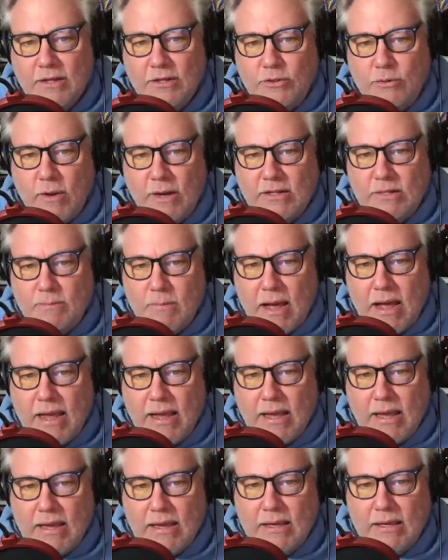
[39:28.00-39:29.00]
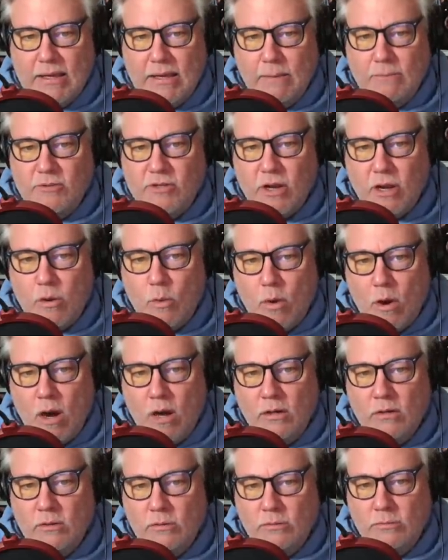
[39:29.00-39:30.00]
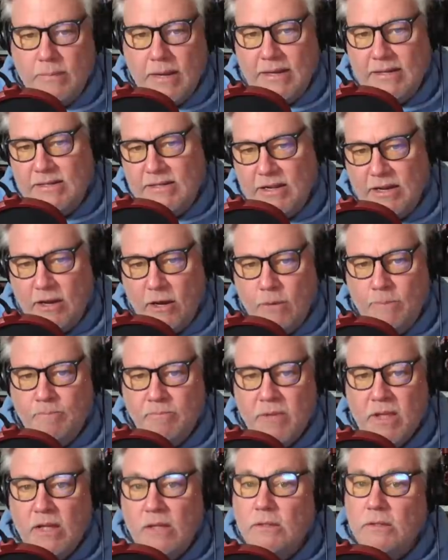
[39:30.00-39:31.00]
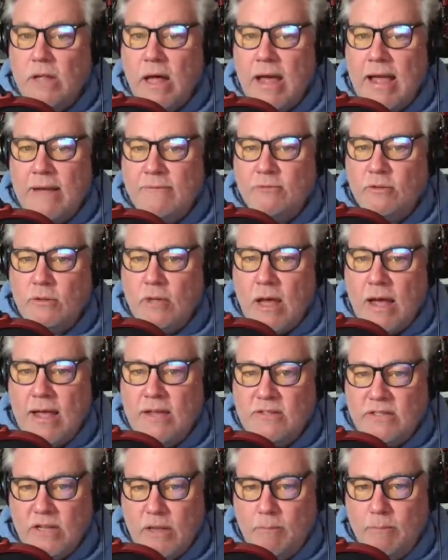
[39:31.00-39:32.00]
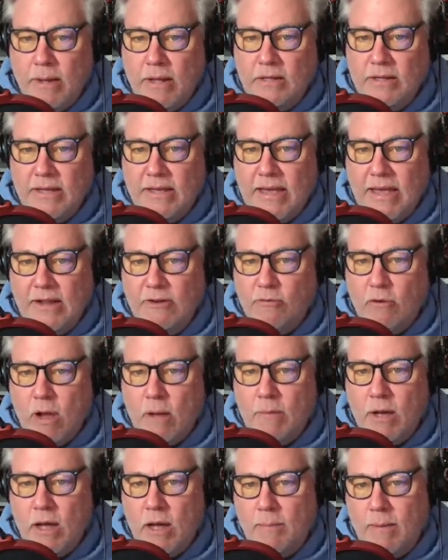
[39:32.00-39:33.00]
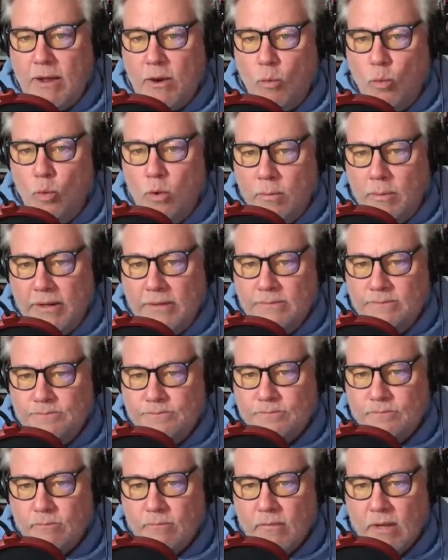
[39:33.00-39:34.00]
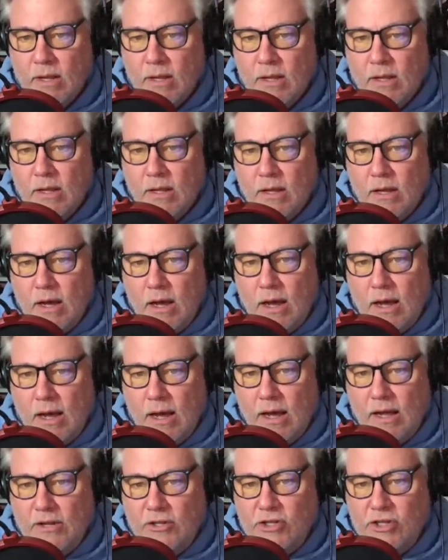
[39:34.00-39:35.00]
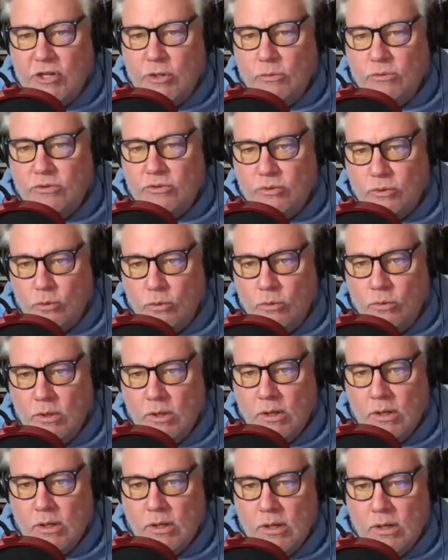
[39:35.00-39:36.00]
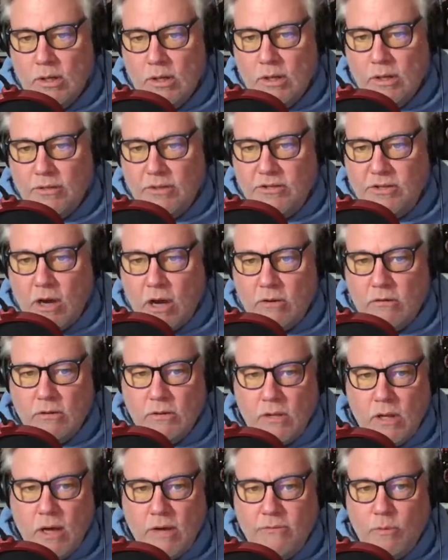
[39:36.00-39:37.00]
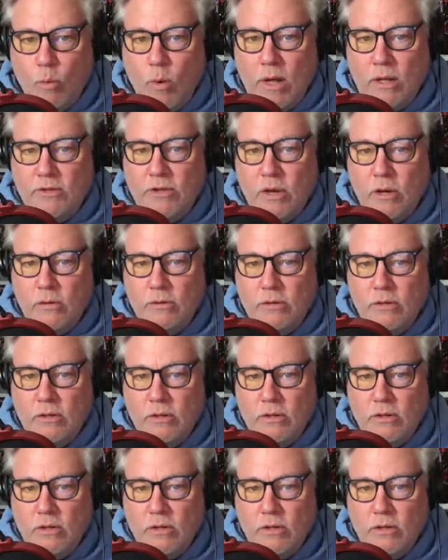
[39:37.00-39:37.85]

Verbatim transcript: Directed by Kim Jung-kwang, who made Ditto, Lie After Lie is a compelling K-drama about a woman, Ji-eun-soo, the daughter-in-law of a well-known